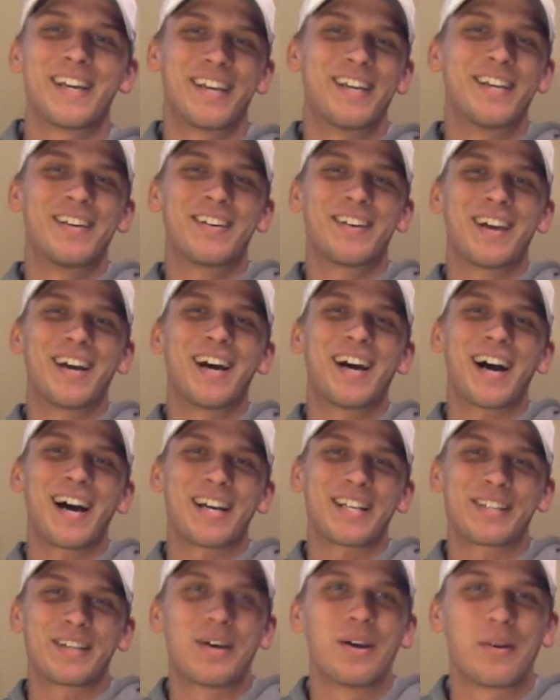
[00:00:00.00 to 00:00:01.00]
you
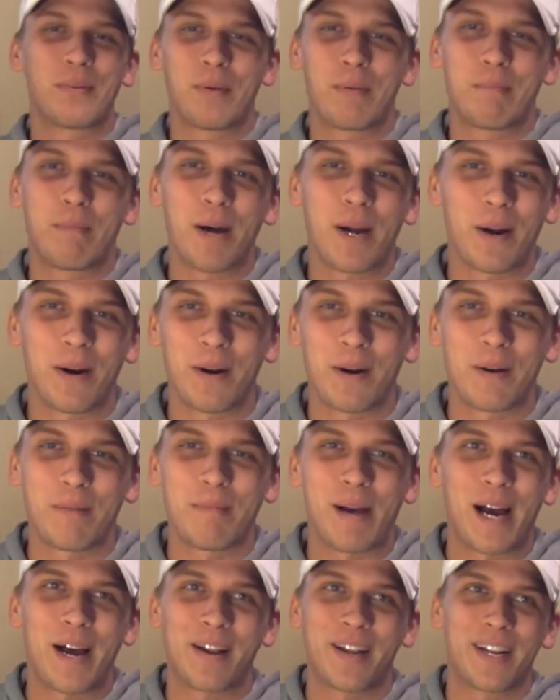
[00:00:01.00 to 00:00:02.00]
guys were butthurt
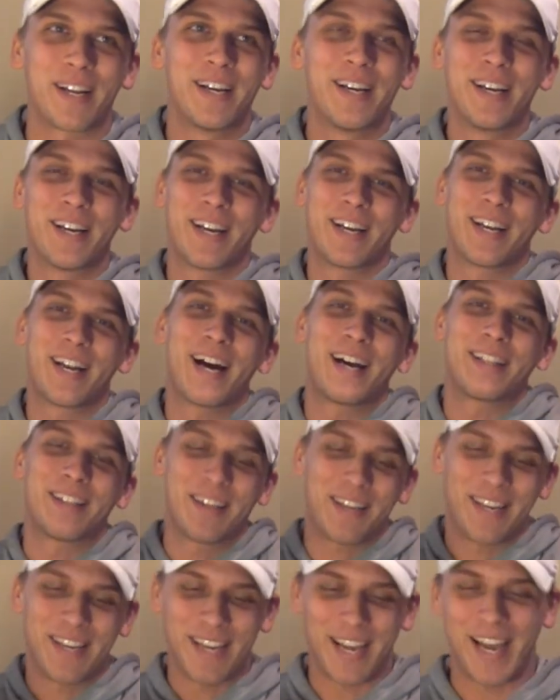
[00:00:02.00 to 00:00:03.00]
about it and not
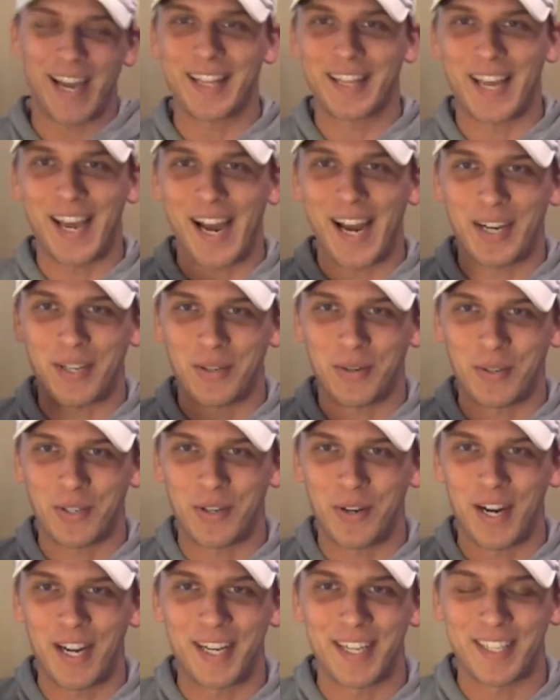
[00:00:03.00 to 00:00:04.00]
looking at the actual trade